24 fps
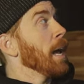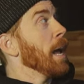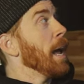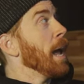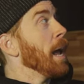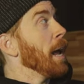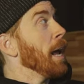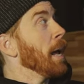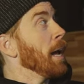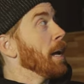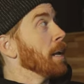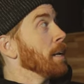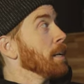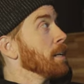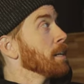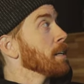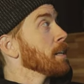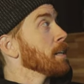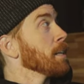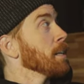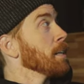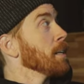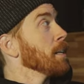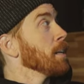and
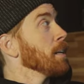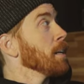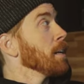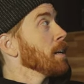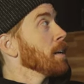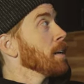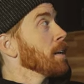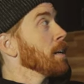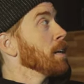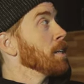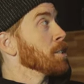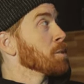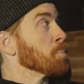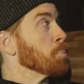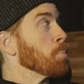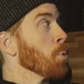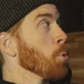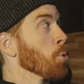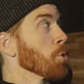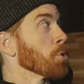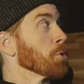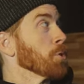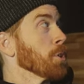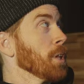it's
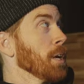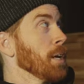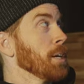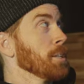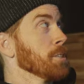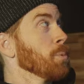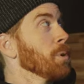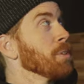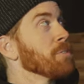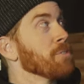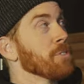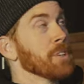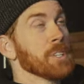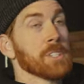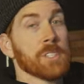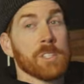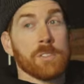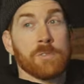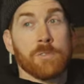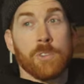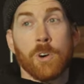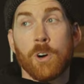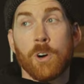Borderland with Vincent